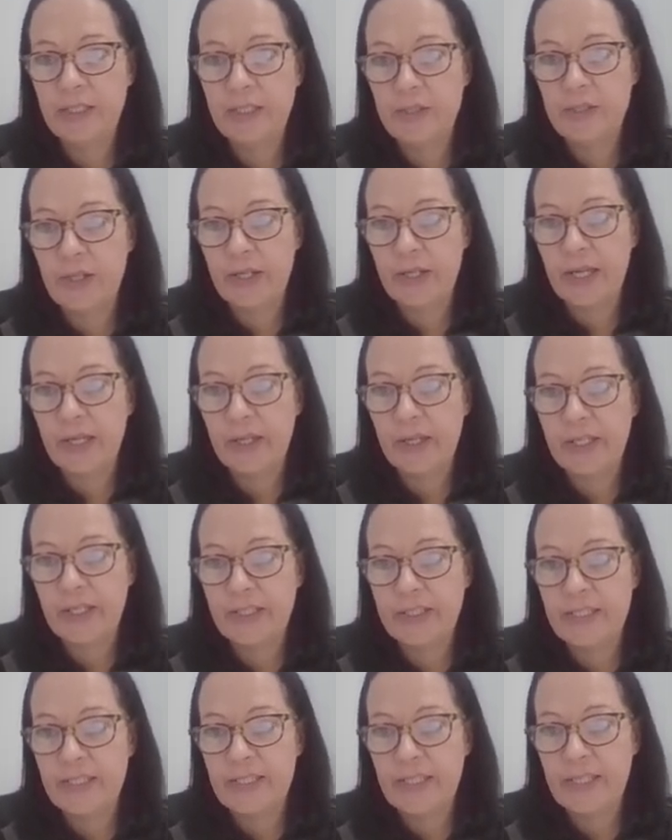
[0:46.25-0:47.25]
So here you
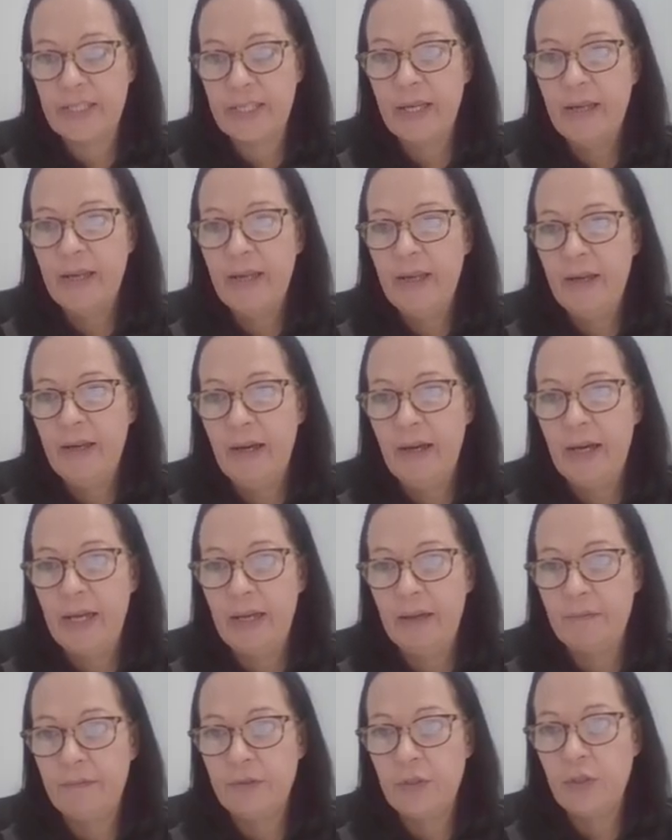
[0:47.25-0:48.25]
can see I
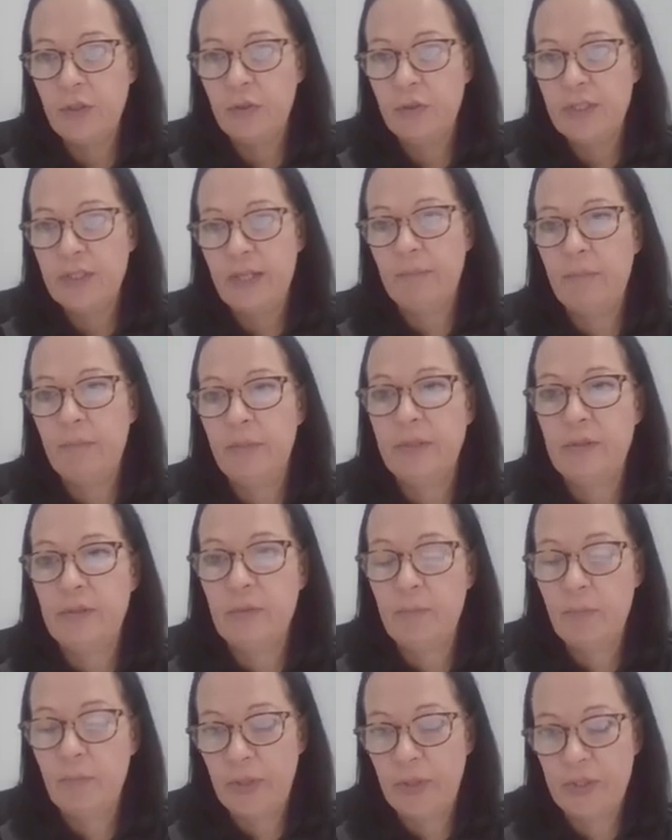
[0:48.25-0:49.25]
have two template
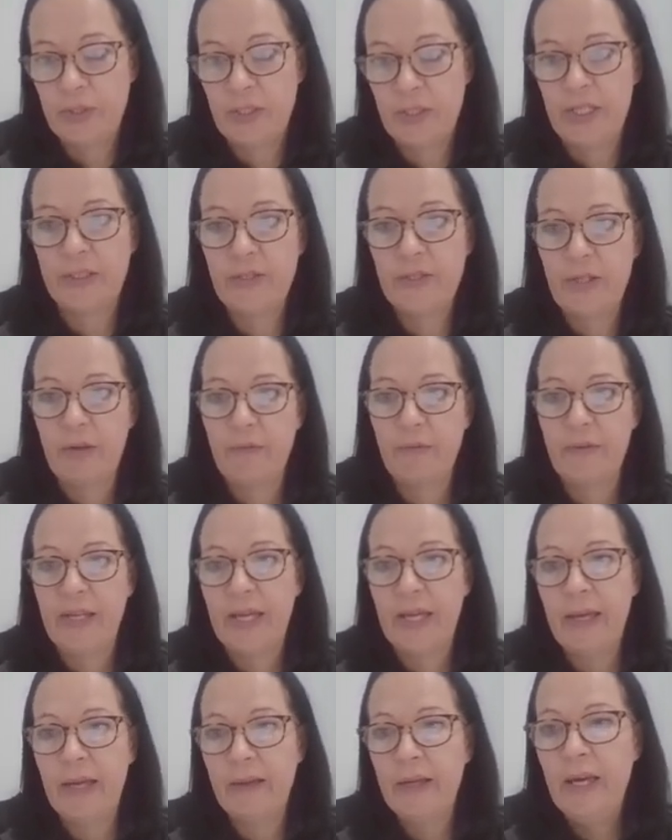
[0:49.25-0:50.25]
projects over
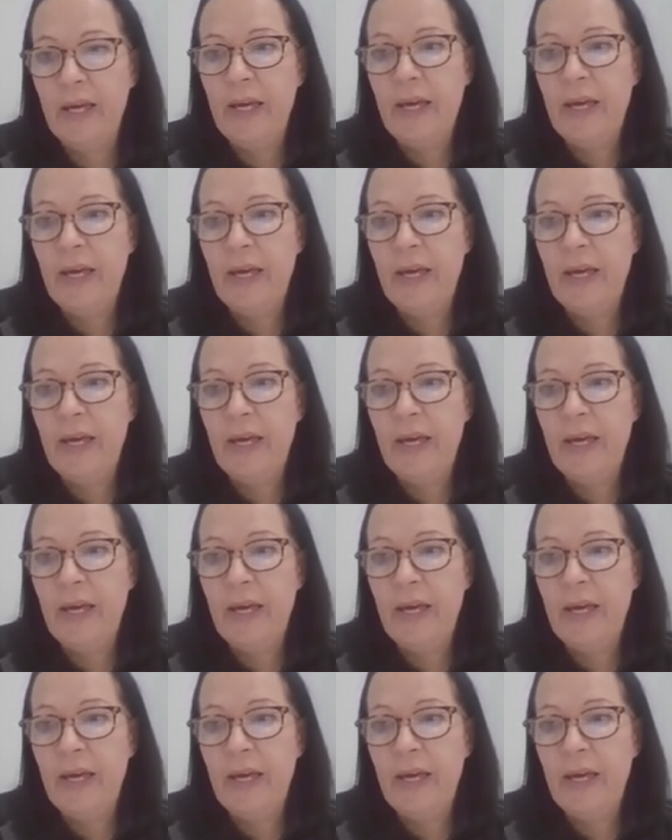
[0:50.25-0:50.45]
here.